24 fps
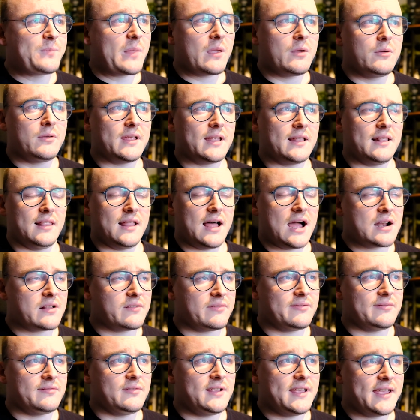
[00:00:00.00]
You get a lot
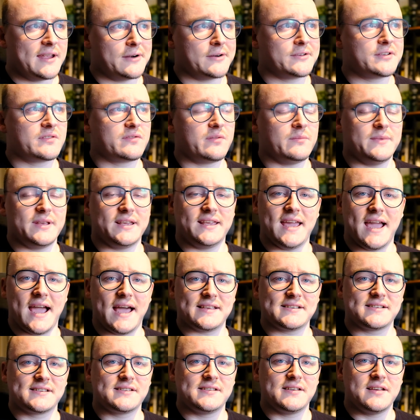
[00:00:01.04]
of character from the
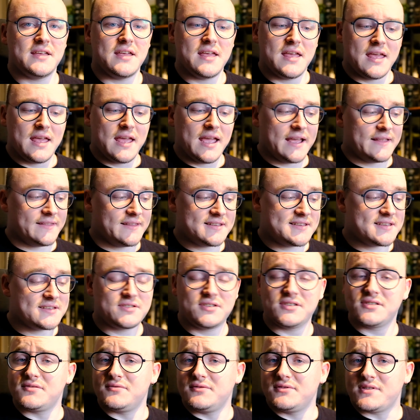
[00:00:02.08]
casks, and this is
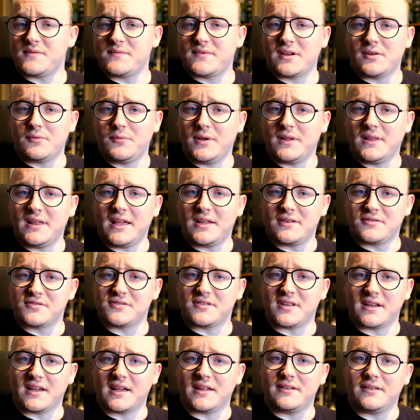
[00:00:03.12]
just something really
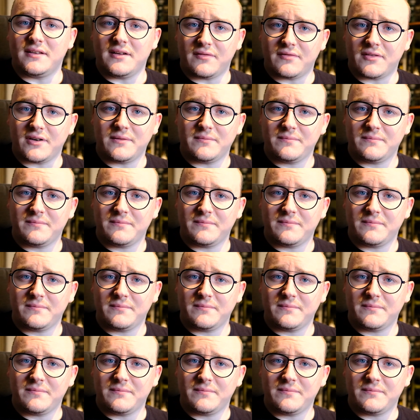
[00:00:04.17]
interesting and different.